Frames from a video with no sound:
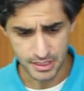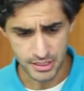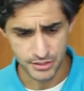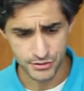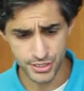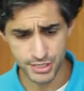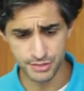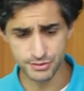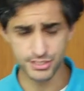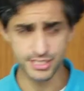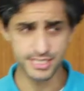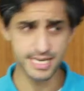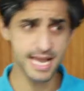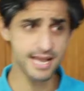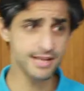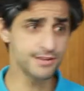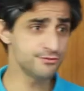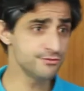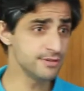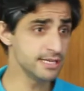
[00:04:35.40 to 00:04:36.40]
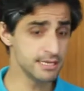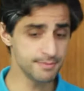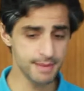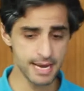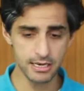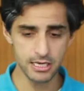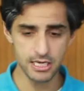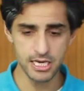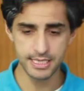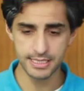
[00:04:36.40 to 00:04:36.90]
So today is really
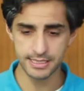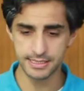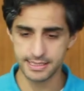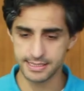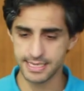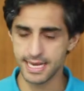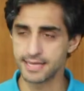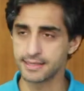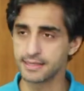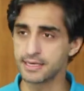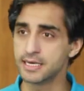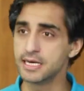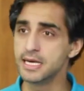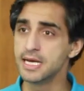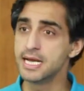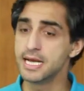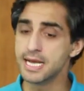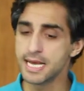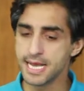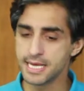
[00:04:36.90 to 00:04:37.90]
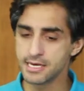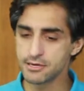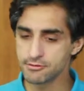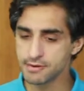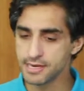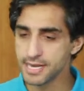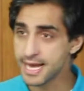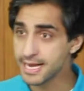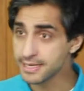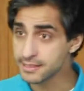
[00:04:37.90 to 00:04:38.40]
about learning together in a
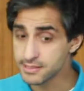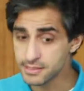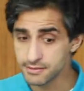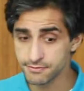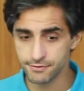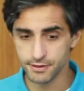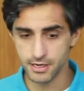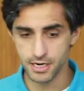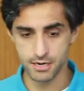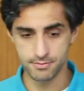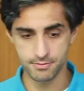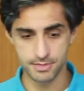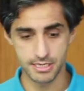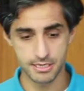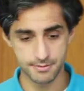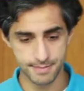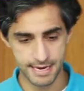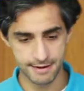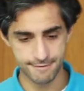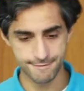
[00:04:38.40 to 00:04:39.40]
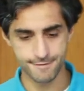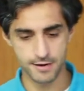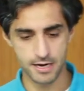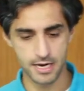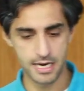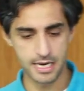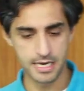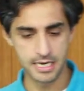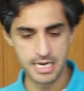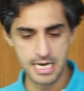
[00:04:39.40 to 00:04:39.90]
relaxed environment about
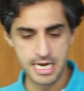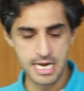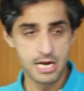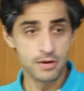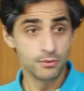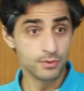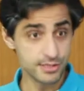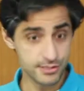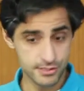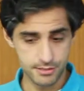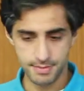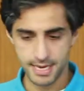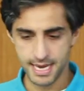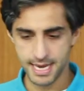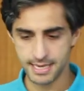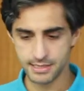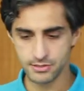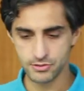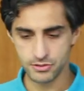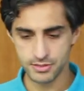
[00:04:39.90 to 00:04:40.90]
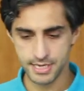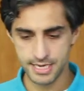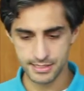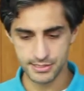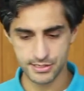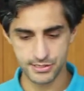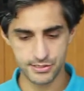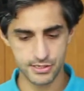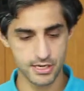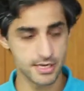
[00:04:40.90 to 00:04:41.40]
FHIR with some hands-on
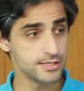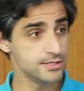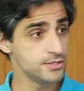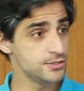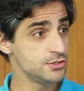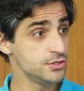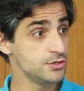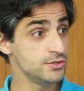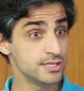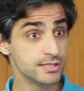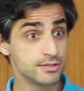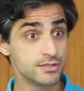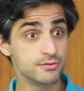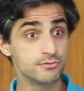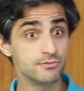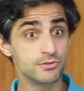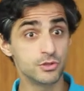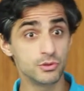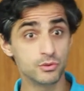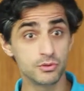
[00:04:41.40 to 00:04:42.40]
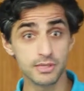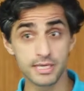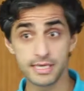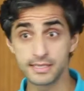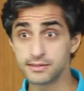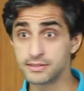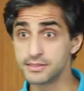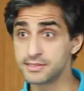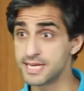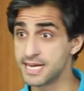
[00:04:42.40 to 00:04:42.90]
exercises using some
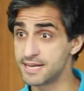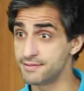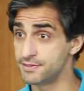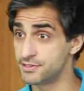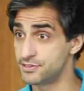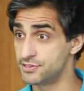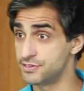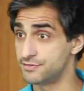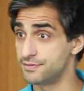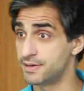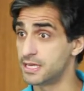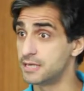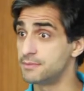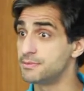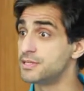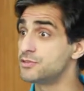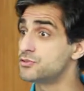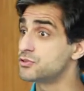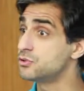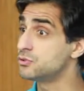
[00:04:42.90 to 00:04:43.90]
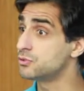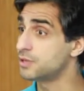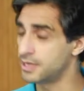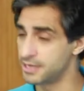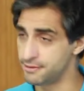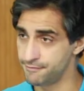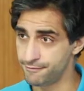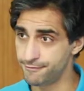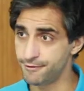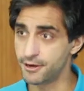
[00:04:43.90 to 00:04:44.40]
tooling that David's developed. It's called
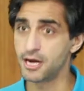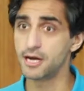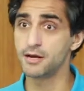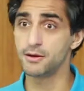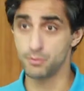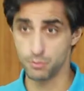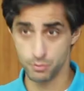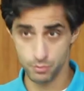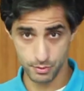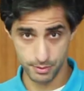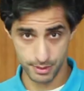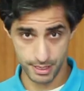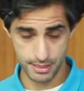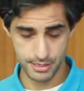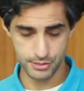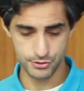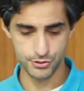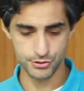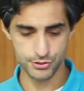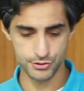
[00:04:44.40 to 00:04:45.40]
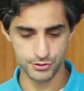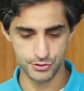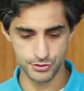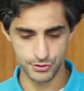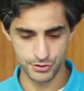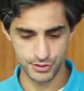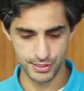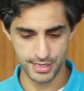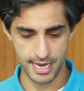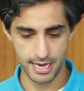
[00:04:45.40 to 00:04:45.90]
ClinFHIR, we'll introduce you
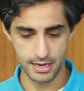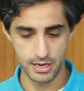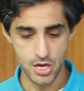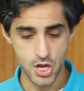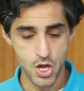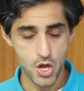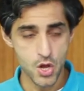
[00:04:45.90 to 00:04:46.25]
to that.